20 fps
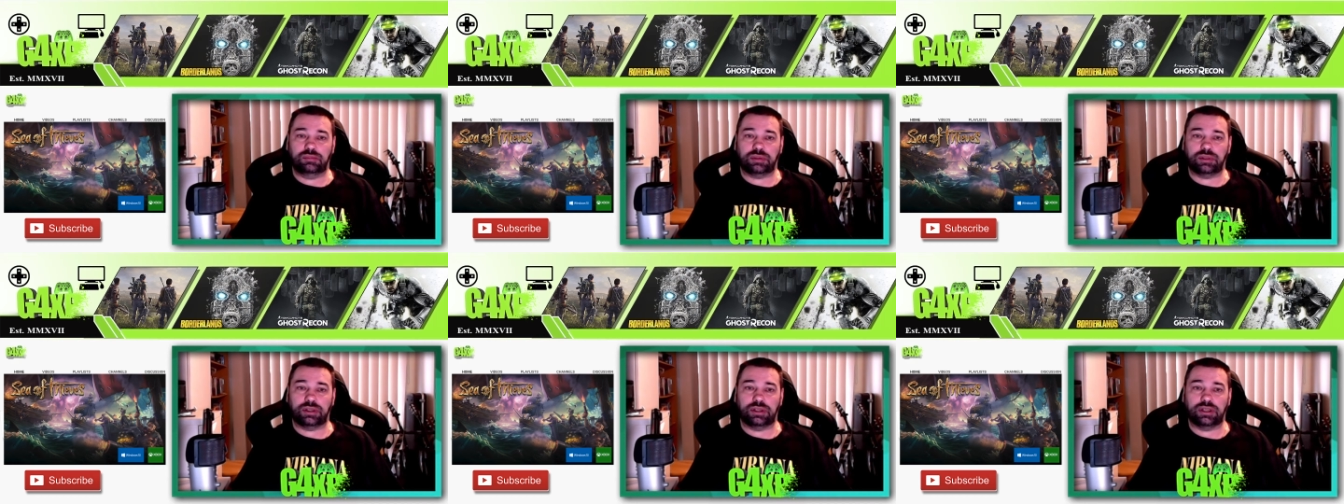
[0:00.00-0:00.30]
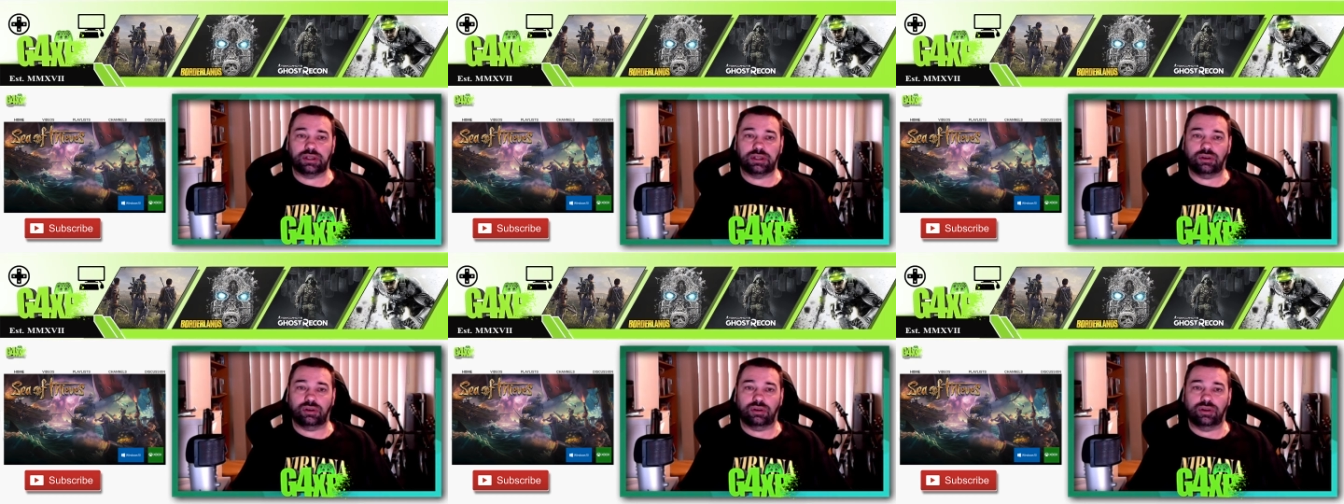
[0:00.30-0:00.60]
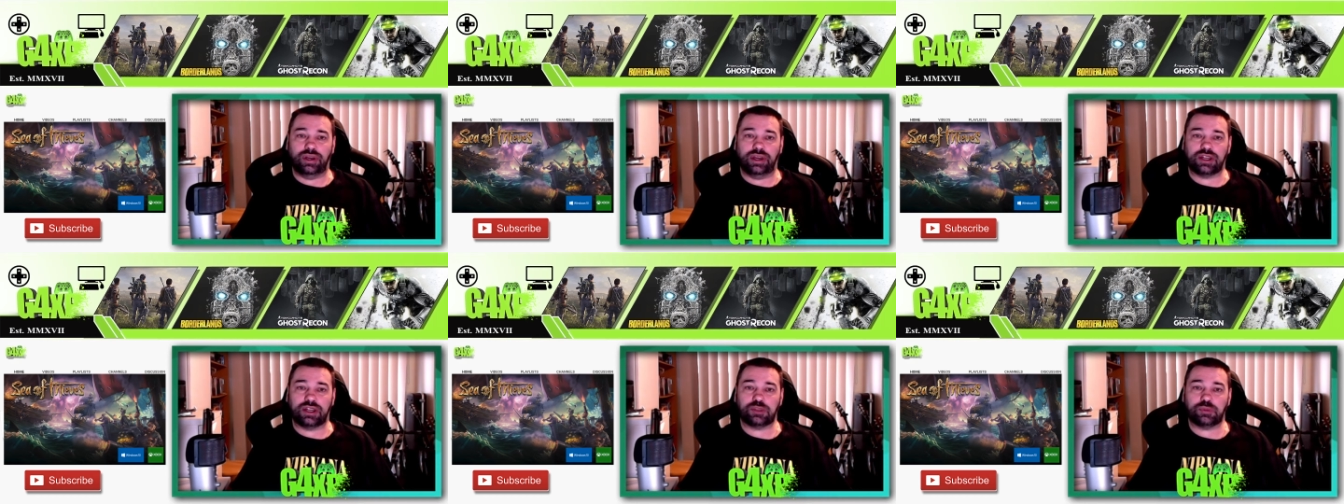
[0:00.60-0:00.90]
playing on
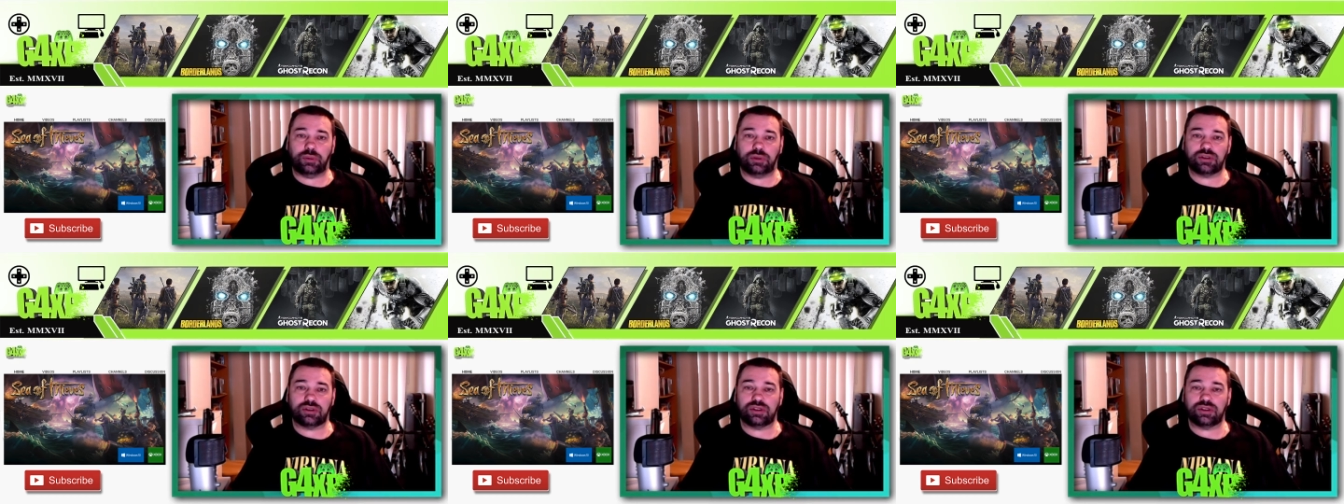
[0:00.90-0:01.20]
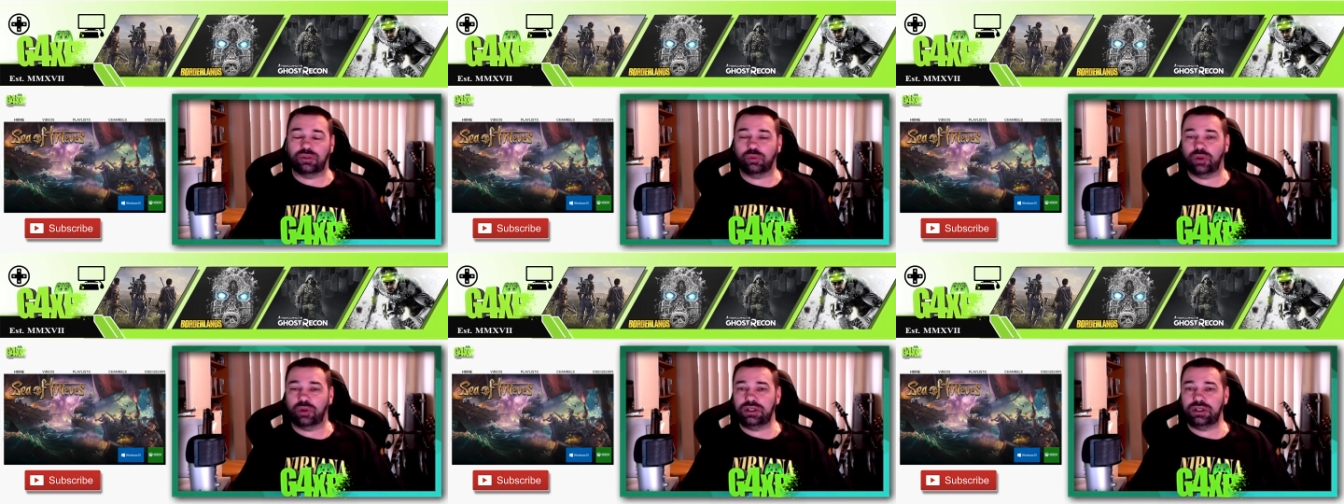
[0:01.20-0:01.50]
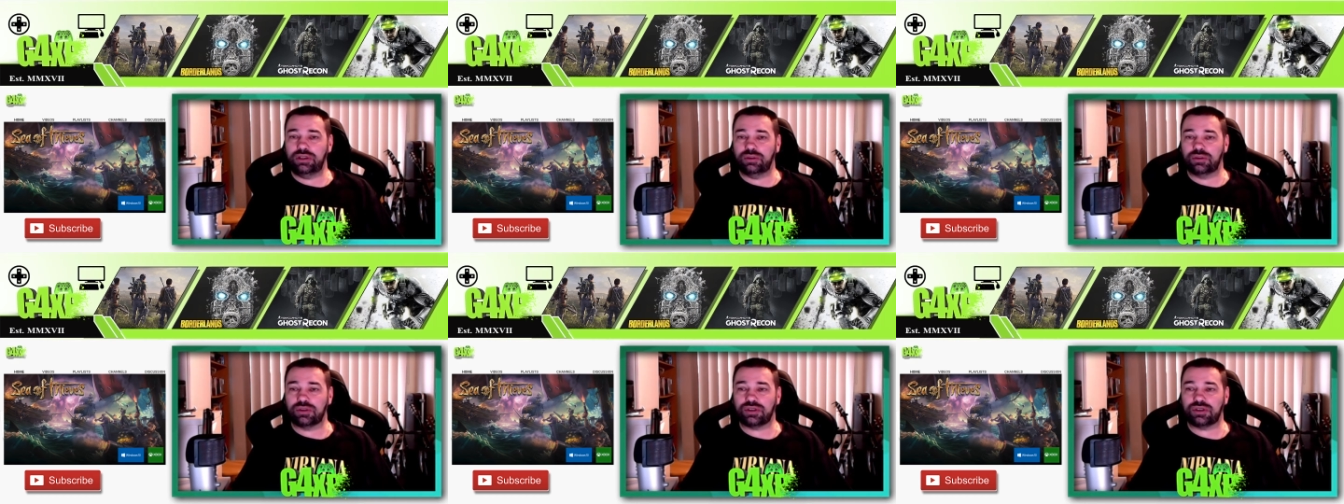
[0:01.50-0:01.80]
Xbox on
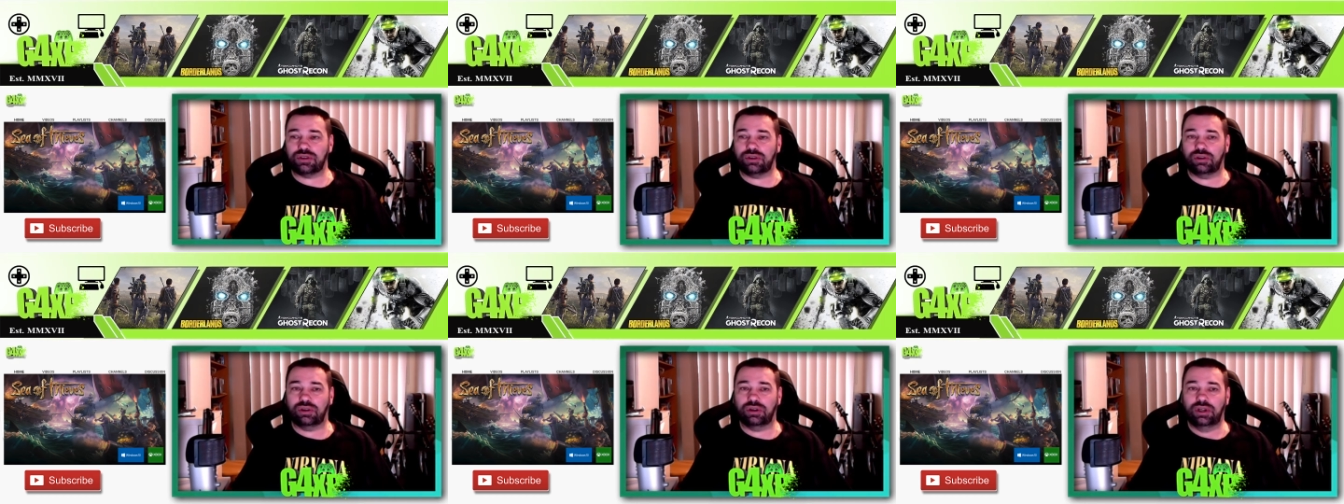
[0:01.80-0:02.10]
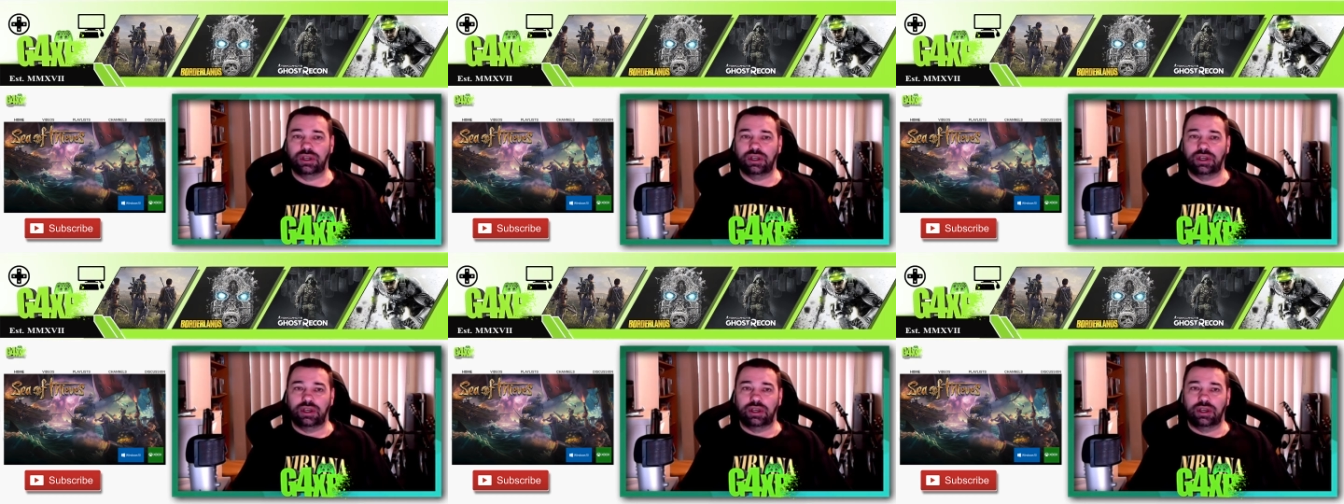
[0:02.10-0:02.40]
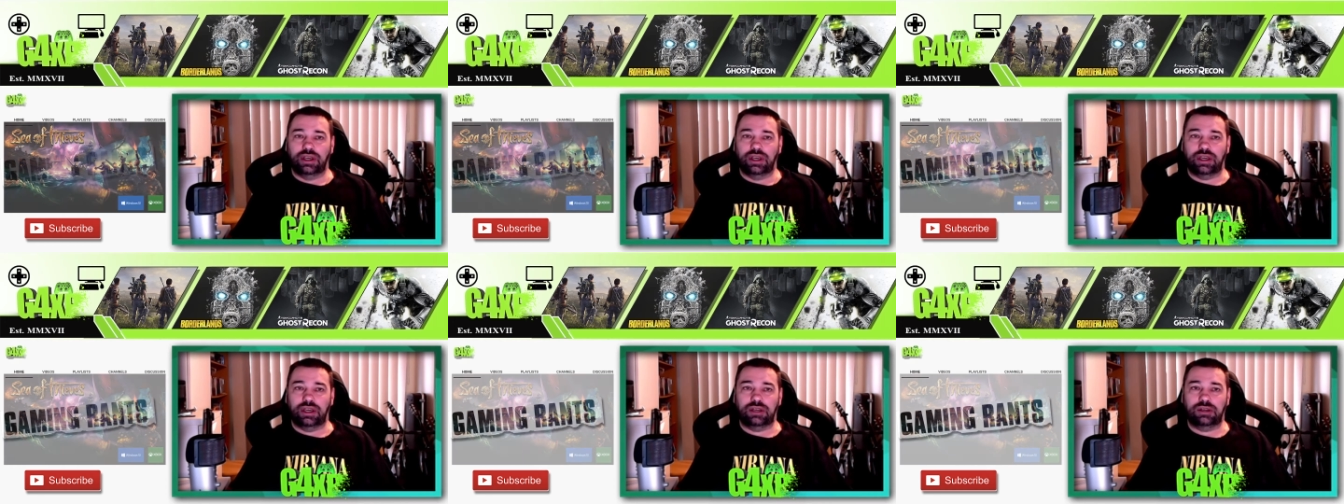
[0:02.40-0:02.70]
Windows. So
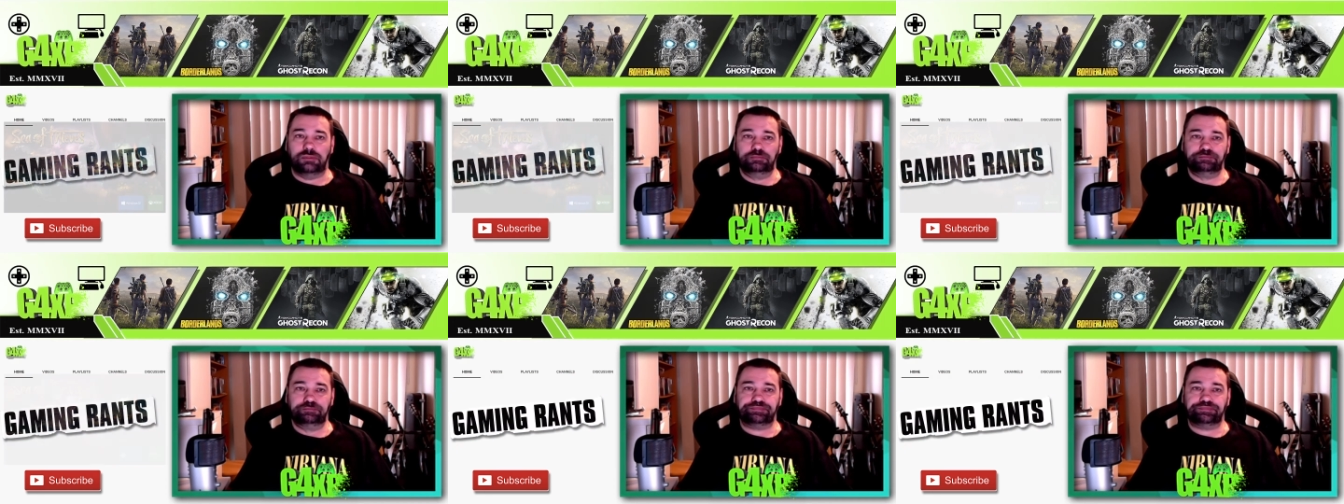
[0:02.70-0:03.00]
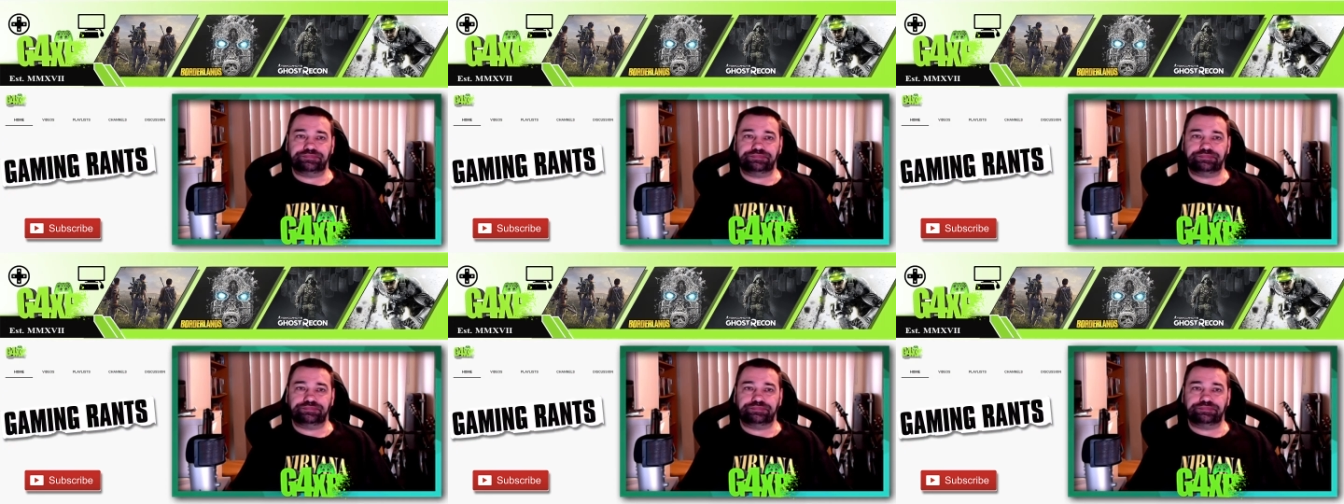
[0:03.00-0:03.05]
um,